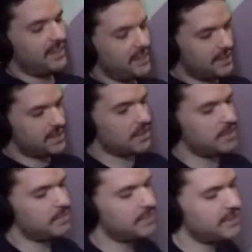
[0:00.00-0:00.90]
Some
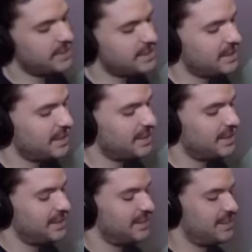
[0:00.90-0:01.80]
people just like
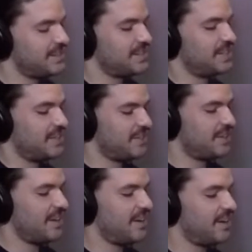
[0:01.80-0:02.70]
you just leave it
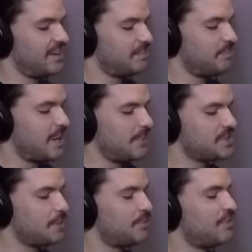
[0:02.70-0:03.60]
there. Maybe
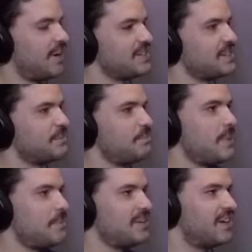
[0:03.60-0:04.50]
someone finds it.
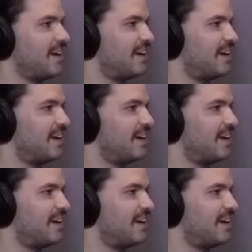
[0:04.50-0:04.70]
Maybe not.